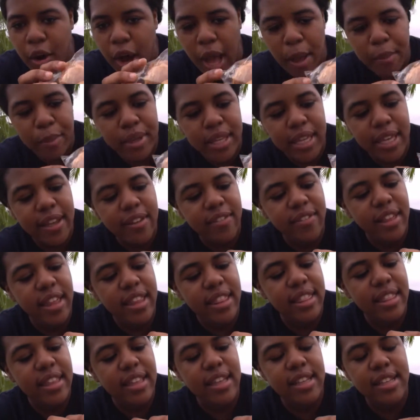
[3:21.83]
I believe
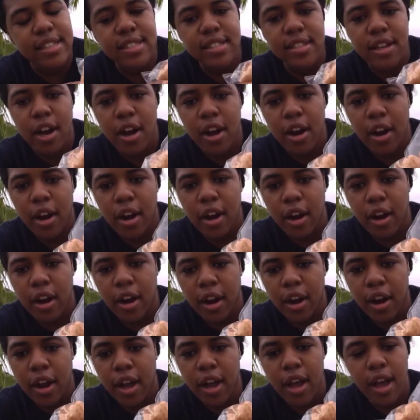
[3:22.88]
that these are